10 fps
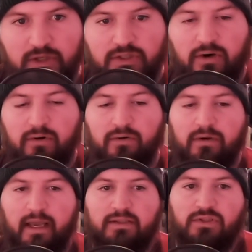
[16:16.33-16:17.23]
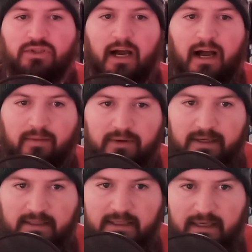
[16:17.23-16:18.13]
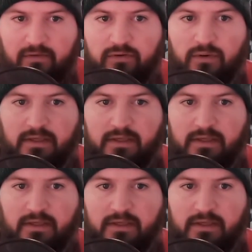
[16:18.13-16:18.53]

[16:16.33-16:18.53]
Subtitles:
So its job is to give you